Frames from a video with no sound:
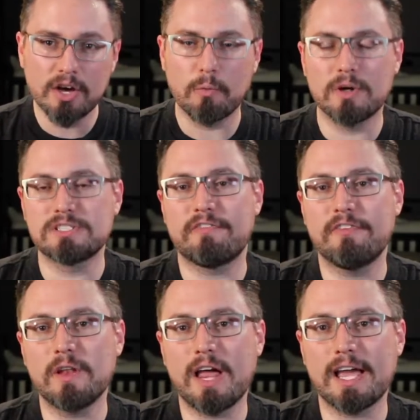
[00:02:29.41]
whereas I
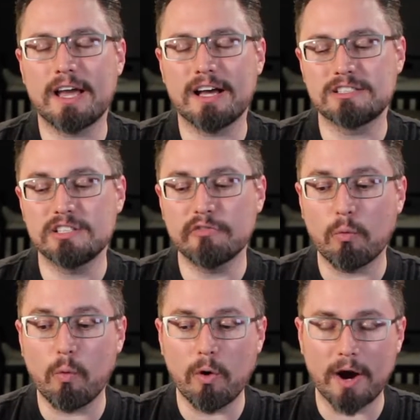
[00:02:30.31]
feel like
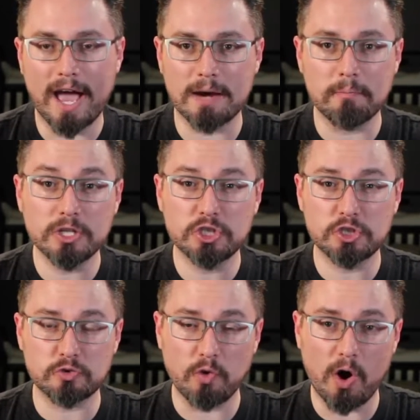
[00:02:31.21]
Civil War had a much
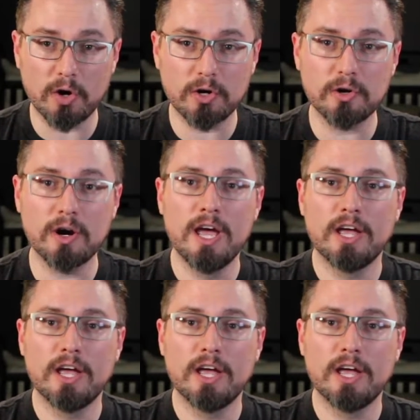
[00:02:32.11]
stronger